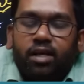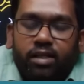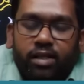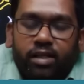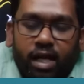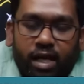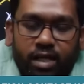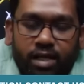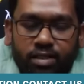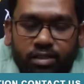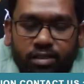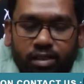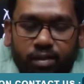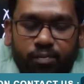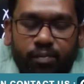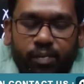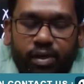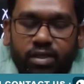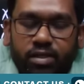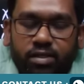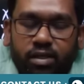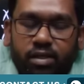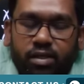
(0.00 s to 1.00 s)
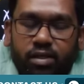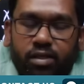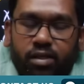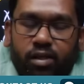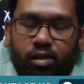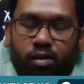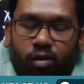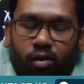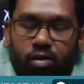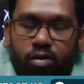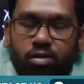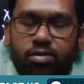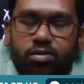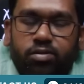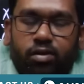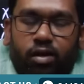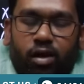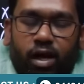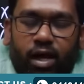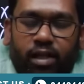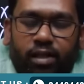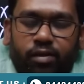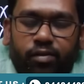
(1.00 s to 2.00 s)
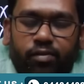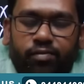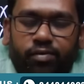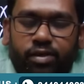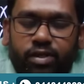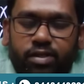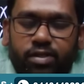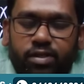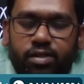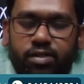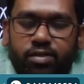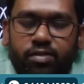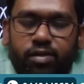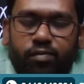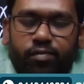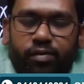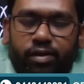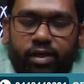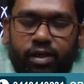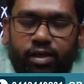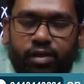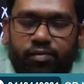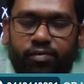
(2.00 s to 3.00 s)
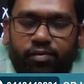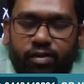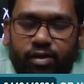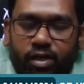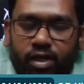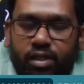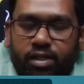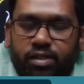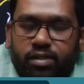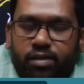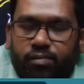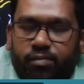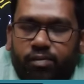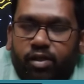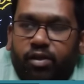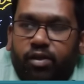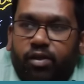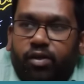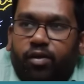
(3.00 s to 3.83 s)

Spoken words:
That is the major cause and the features of Indian feudalism.